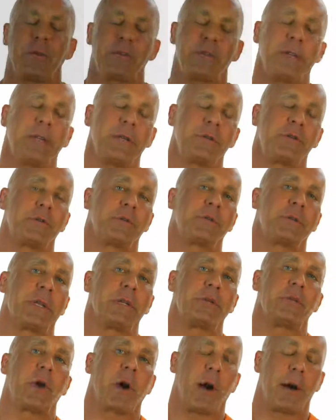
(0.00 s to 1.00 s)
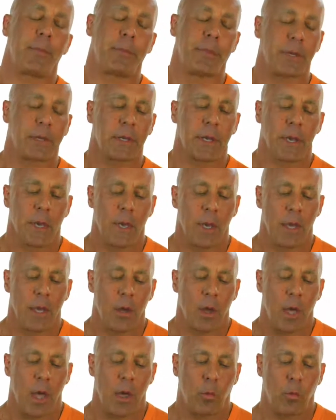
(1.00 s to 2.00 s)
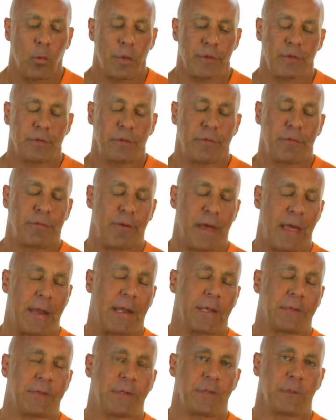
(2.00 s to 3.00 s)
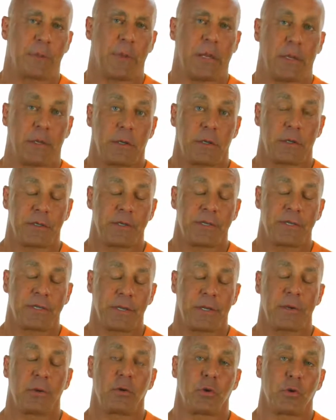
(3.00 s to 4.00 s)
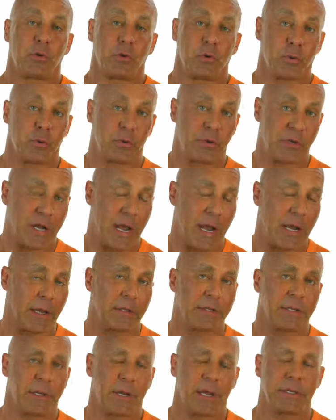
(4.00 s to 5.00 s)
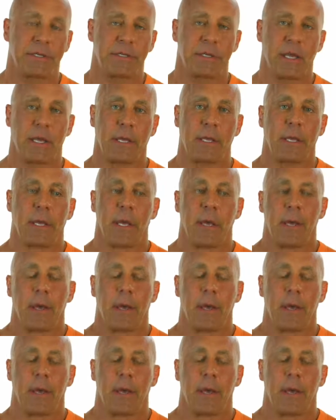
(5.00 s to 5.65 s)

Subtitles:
here's an interesting topic. When should finances be considered a true challenge? And I say